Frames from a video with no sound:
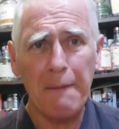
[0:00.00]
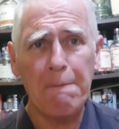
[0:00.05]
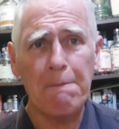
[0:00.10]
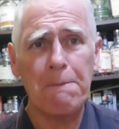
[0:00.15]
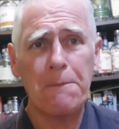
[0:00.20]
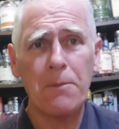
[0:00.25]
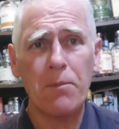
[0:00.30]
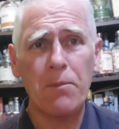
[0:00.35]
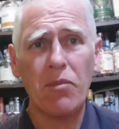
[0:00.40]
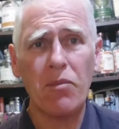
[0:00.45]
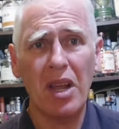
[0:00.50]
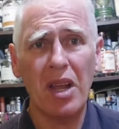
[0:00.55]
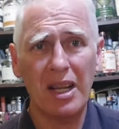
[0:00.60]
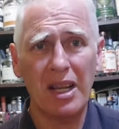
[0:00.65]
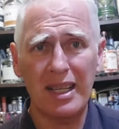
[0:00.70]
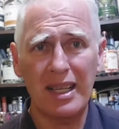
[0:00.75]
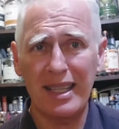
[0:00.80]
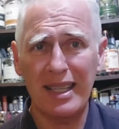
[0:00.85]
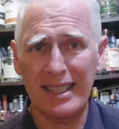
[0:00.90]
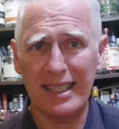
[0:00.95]
a
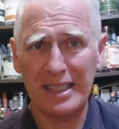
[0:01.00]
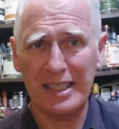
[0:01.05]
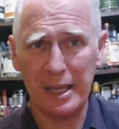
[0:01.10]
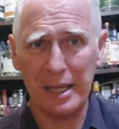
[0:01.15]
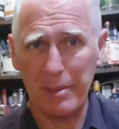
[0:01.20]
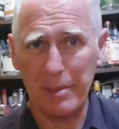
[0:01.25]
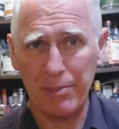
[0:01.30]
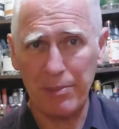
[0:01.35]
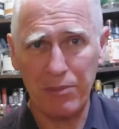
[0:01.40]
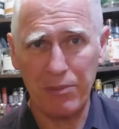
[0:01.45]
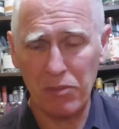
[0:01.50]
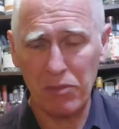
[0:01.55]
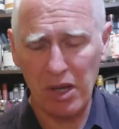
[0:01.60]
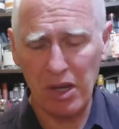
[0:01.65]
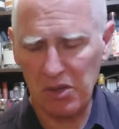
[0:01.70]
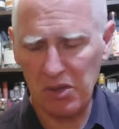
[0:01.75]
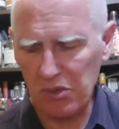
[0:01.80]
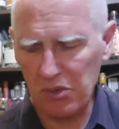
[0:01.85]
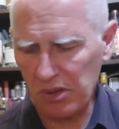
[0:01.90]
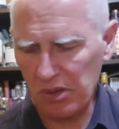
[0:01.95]
classic
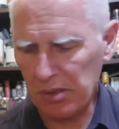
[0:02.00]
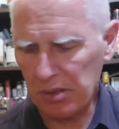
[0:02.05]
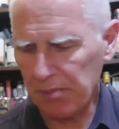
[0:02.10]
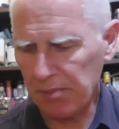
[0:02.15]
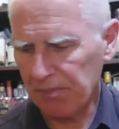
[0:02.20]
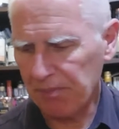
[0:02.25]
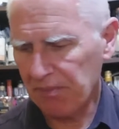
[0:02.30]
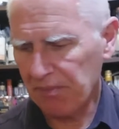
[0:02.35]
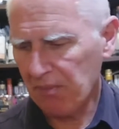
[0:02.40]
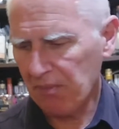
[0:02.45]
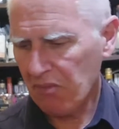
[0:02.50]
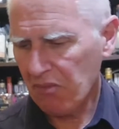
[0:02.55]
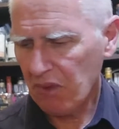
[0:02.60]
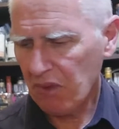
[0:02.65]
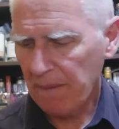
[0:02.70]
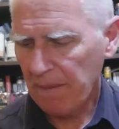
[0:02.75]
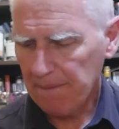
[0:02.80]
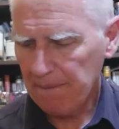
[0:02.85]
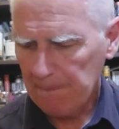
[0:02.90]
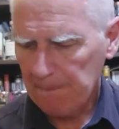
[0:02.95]
dry gin.
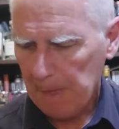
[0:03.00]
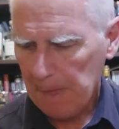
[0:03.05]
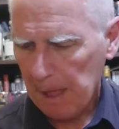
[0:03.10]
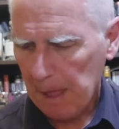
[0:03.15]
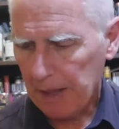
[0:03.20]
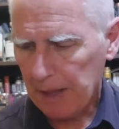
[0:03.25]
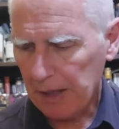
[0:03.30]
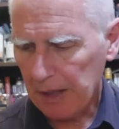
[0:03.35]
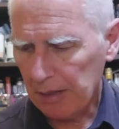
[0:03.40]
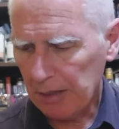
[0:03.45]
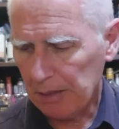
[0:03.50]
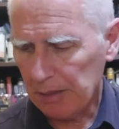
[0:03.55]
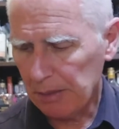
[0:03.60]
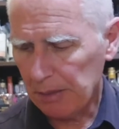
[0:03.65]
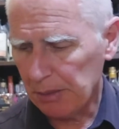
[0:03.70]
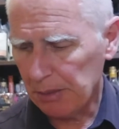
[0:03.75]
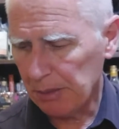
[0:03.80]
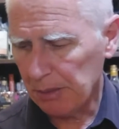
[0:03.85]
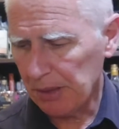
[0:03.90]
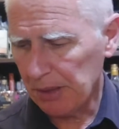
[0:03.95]
I'm going to
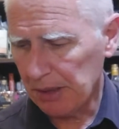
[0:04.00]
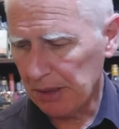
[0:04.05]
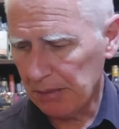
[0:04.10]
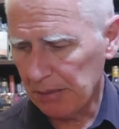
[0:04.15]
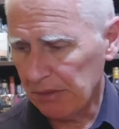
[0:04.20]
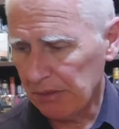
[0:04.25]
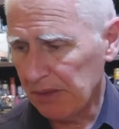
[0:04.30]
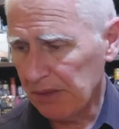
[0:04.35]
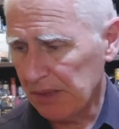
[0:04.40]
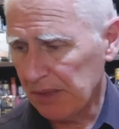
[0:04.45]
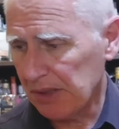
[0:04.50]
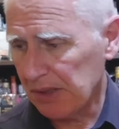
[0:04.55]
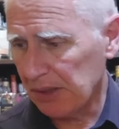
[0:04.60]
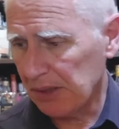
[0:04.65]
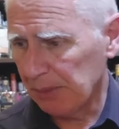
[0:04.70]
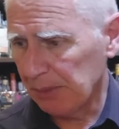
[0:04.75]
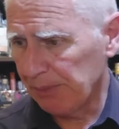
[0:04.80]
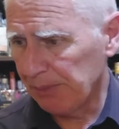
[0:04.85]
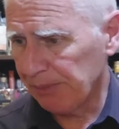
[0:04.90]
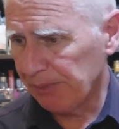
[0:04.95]
put my professors
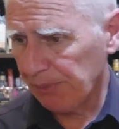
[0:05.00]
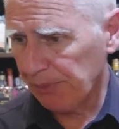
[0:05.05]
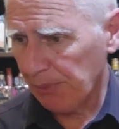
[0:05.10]
on,